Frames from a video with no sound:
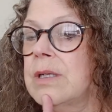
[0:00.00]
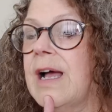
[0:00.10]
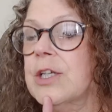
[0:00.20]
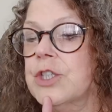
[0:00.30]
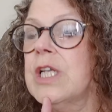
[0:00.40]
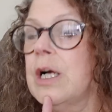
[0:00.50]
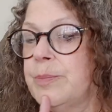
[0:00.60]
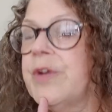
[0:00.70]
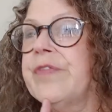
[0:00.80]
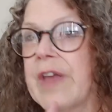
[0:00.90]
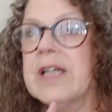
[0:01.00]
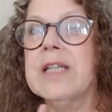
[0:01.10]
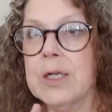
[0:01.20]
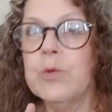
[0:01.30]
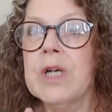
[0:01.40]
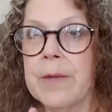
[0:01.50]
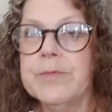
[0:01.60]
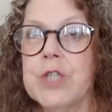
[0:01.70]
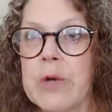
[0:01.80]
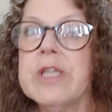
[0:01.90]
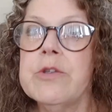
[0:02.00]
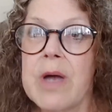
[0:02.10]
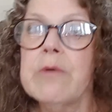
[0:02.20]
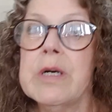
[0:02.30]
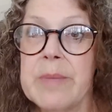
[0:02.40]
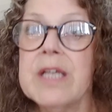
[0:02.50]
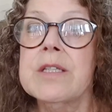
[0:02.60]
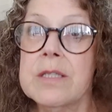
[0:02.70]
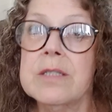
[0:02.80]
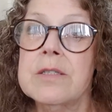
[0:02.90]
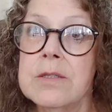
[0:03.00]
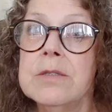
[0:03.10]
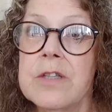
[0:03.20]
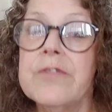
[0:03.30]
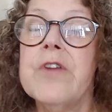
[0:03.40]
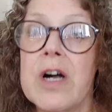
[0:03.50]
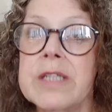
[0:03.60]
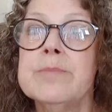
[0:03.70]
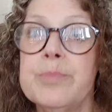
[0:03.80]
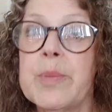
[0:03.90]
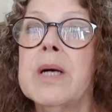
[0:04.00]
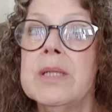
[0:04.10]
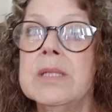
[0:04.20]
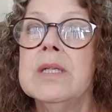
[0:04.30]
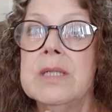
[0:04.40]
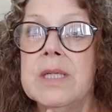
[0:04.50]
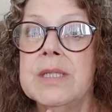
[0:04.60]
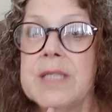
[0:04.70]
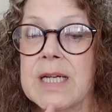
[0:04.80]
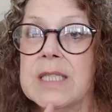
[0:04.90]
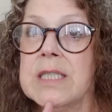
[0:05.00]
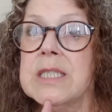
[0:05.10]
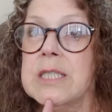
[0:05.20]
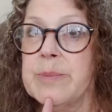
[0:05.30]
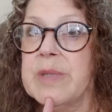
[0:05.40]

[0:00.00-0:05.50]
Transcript: actually I'll put that link when I'm showing you how I make the, the fine pearl necklaces